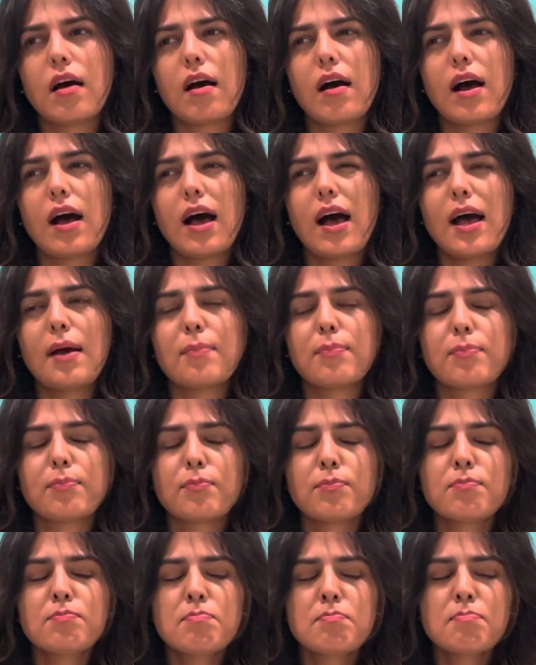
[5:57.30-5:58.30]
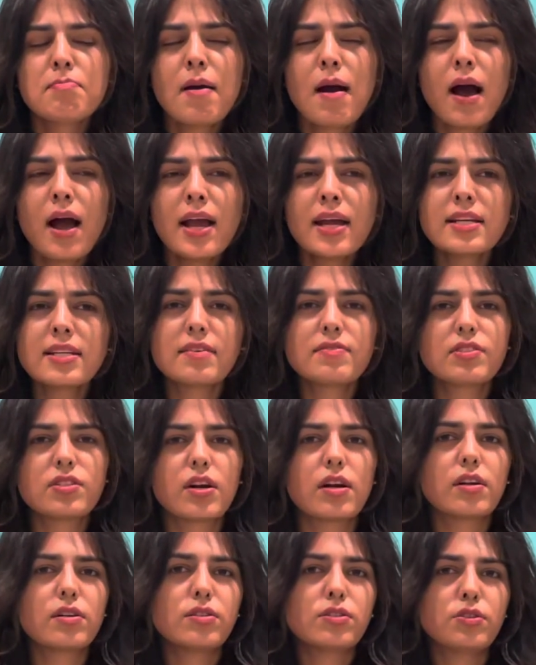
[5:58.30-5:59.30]
I might have
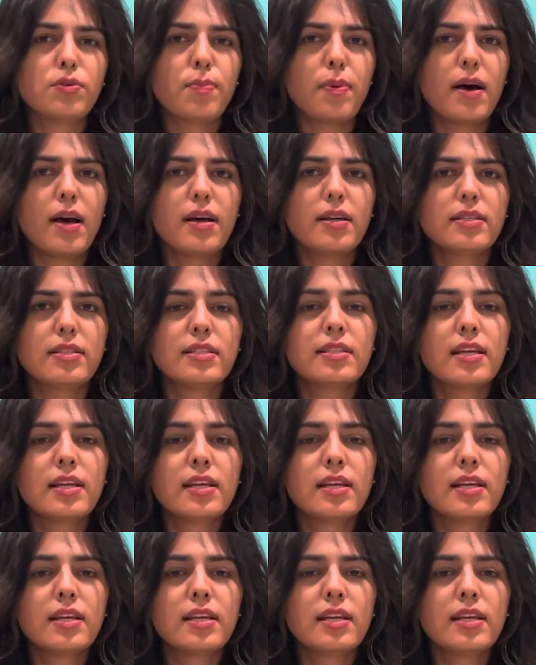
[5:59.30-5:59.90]
struggled to pass.